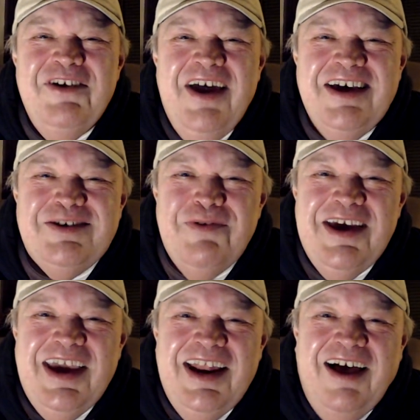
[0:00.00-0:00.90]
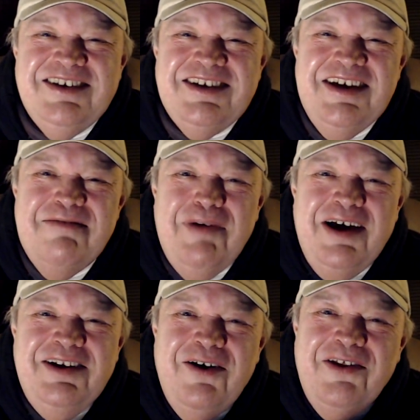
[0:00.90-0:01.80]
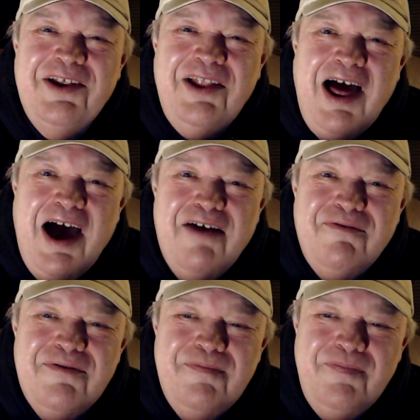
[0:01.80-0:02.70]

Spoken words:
a nice weekend. I'll see you Monday on the live.